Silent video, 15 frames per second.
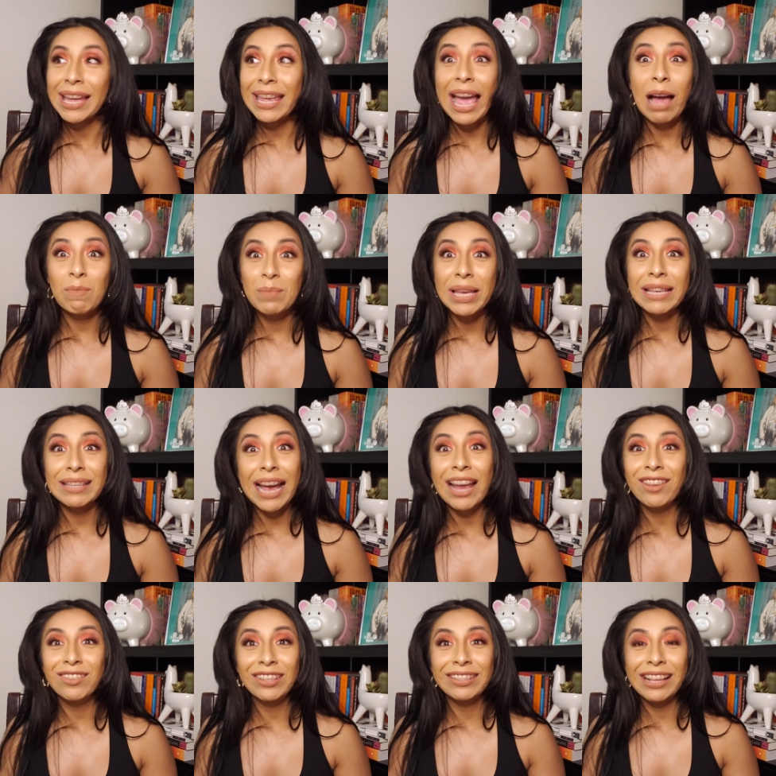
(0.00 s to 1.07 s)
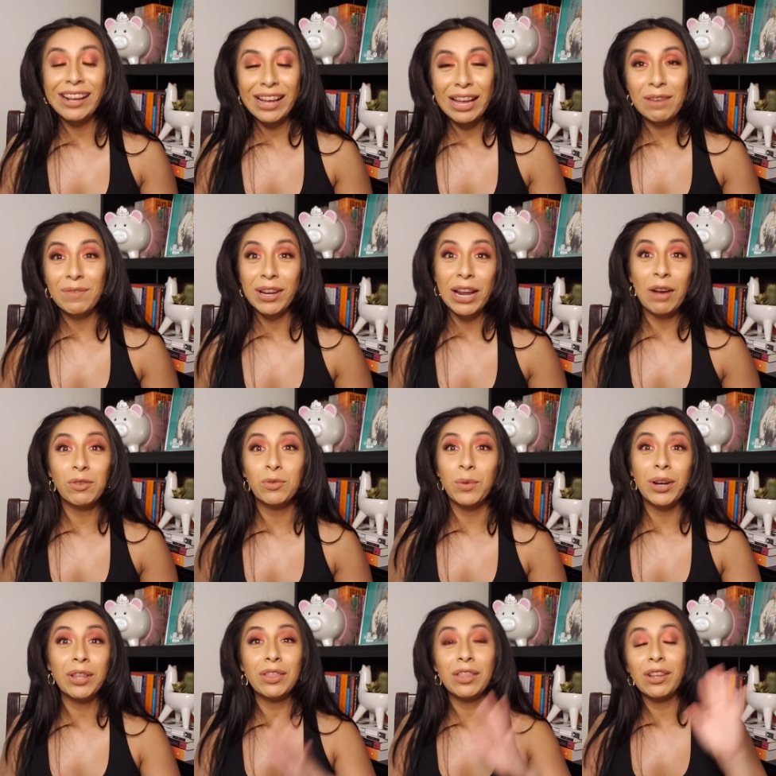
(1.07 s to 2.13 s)
Yeah, bitch. I used to sell Avon. I was
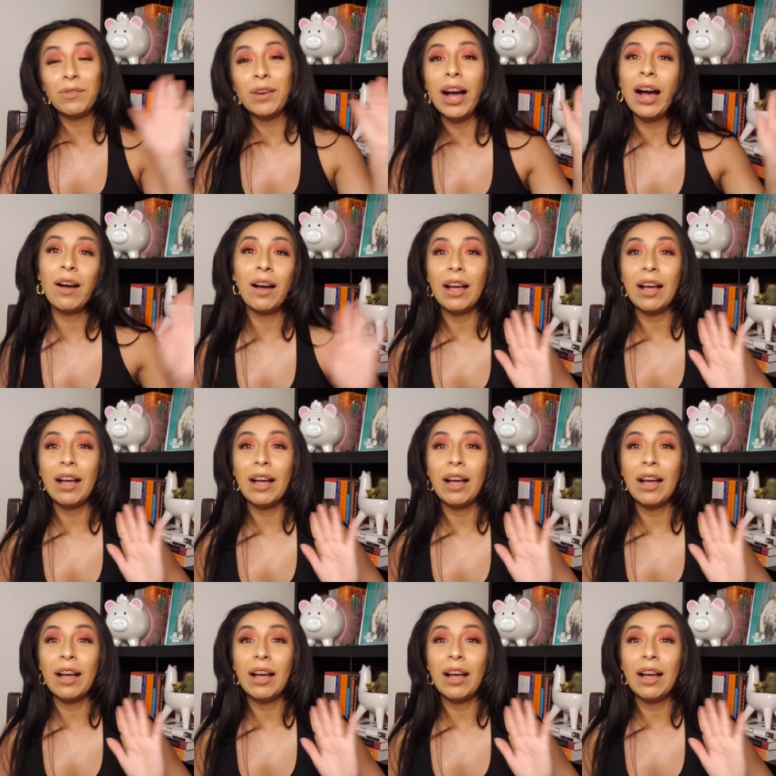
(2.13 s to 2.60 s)
one of the...